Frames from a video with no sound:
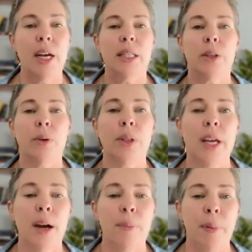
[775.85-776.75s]
So
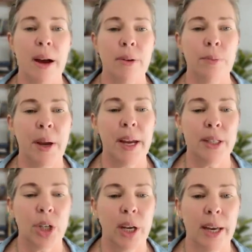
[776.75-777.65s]
the About
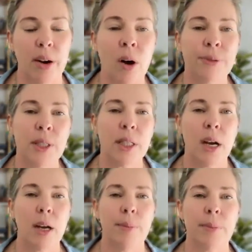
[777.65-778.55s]
page, again,
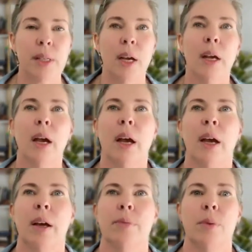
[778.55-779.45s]
oftentimes
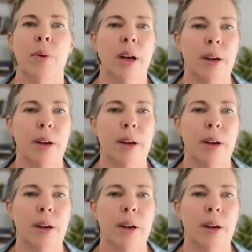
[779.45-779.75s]
when I